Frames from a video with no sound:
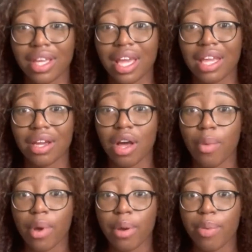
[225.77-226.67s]
and a
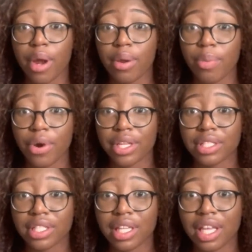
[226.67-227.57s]
couple of
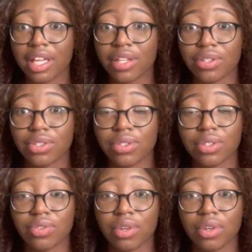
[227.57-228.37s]
PowerPoints and letting their students run